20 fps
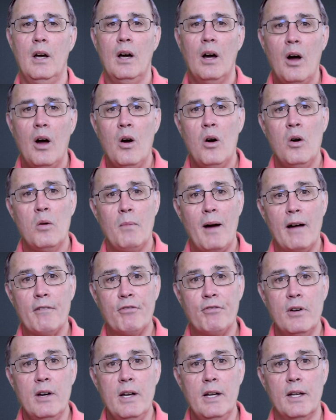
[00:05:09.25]
Oh, my
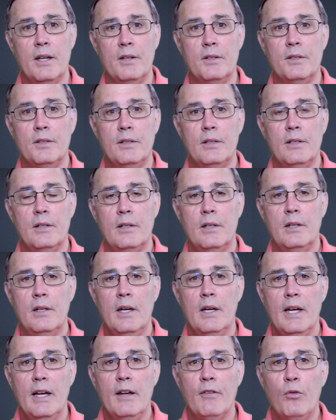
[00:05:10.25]
friends,
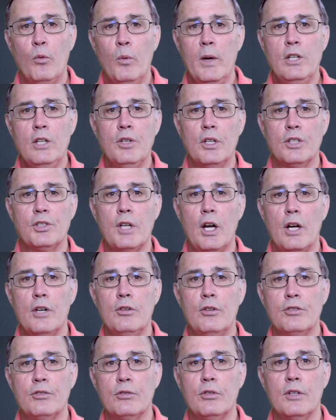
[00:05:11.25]
If we just
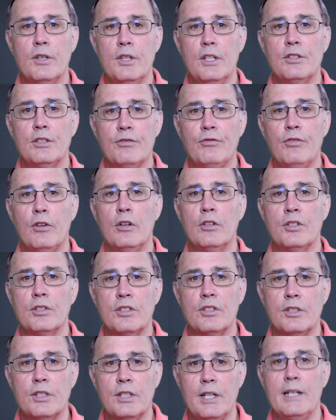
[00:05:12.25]
understood this
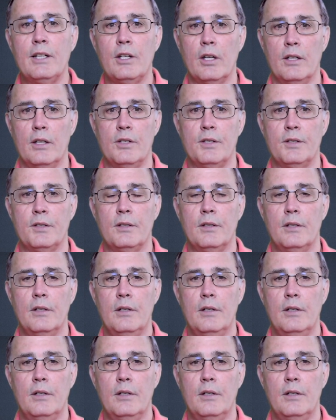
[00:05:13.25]
first sentence